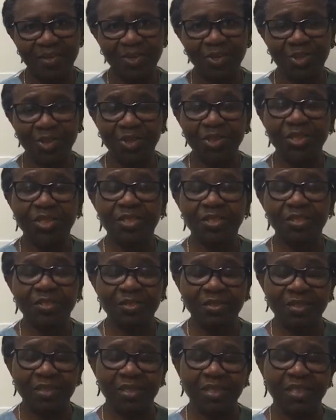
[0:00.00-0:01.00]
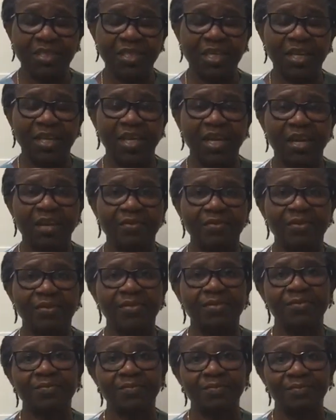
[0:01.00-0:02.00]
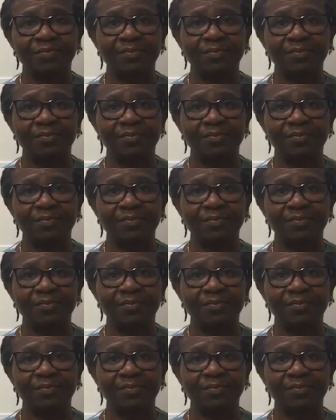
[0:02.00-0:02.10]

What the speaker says: or journey in their lives.